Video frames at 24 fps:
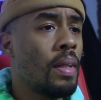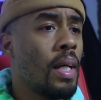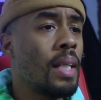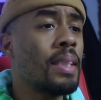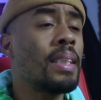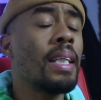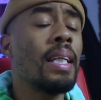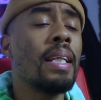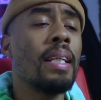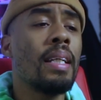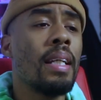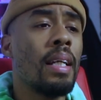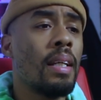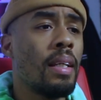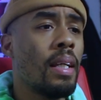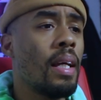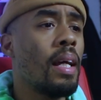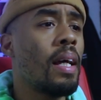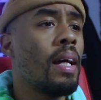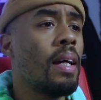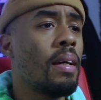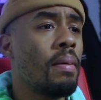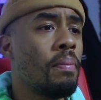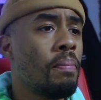That's a,
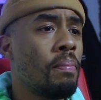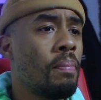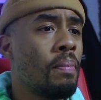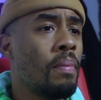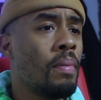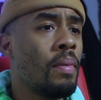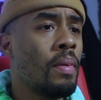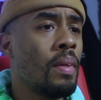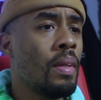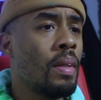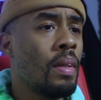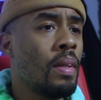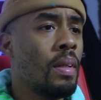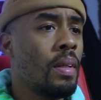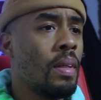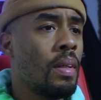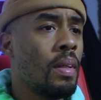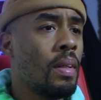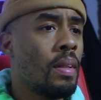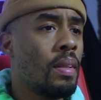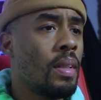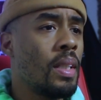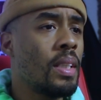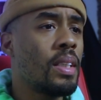yeah.
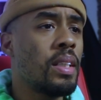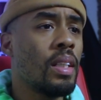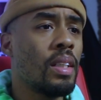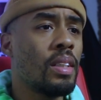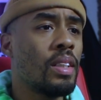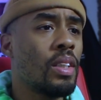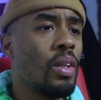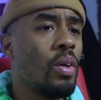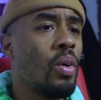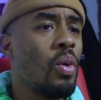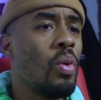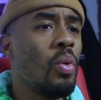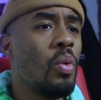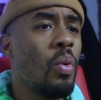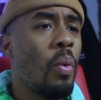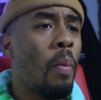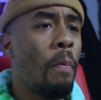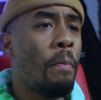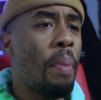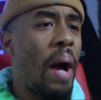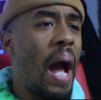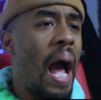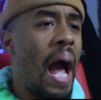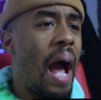This looks so,
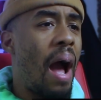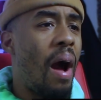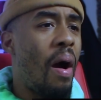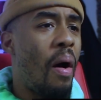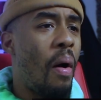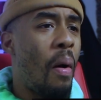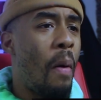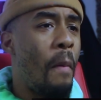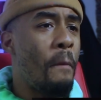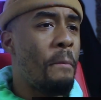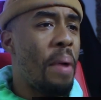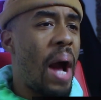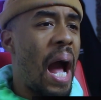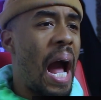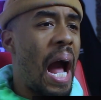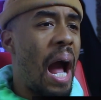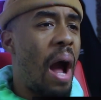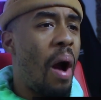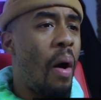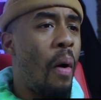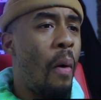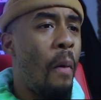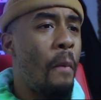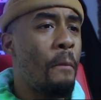bow,
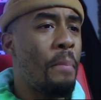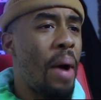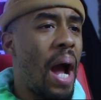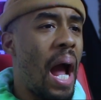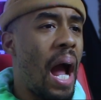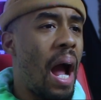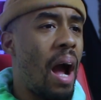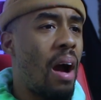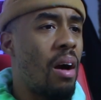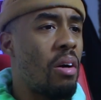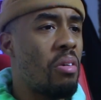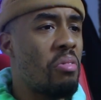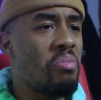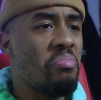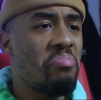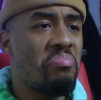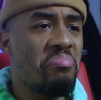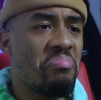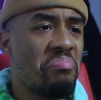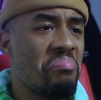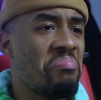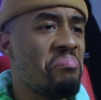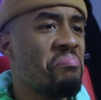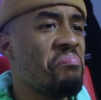bow, bow.
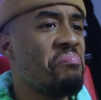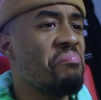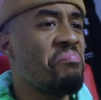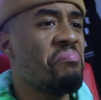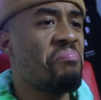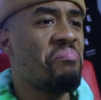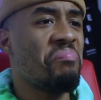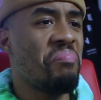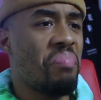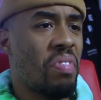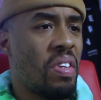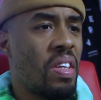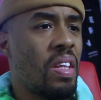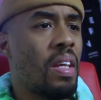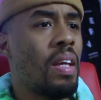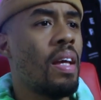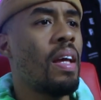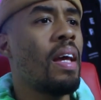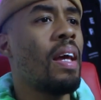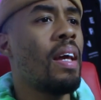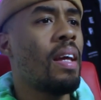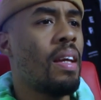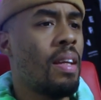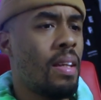Mmm.
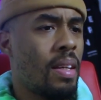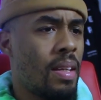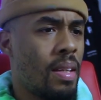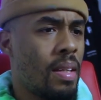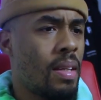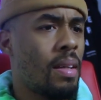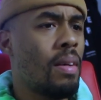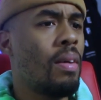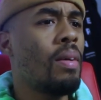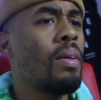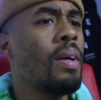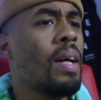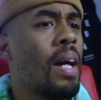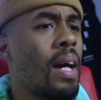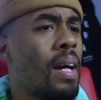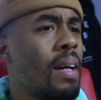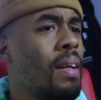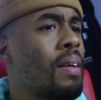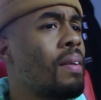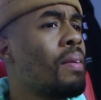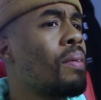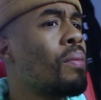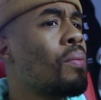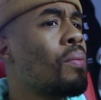Okay.